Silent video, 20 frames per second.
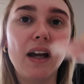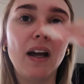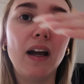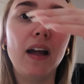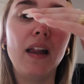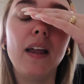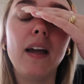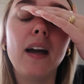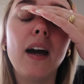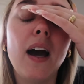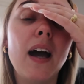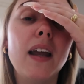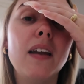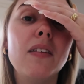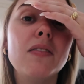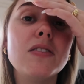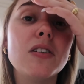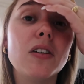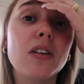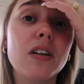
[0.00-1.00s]
I like kind
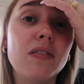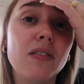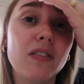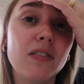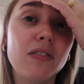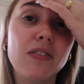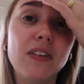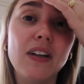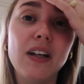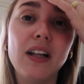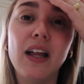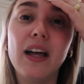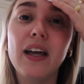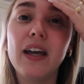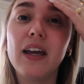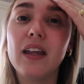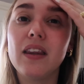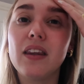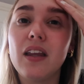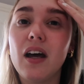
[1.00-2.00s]
of don't even feel
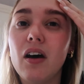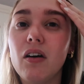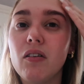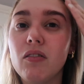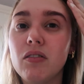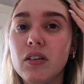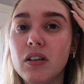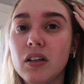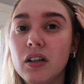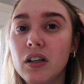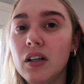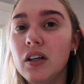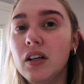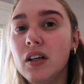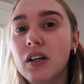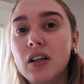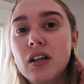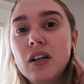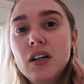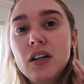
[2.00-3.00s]
like it though,
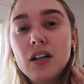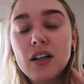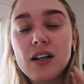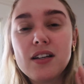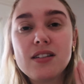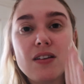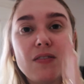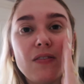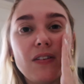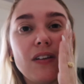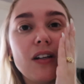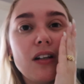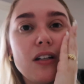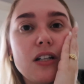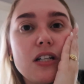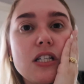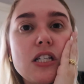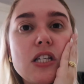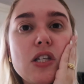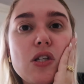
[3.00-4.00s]
because I feel like I'll
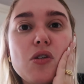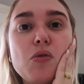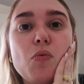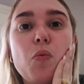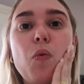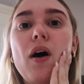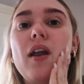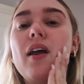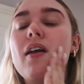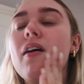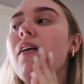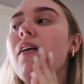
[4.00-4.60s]
just sweat it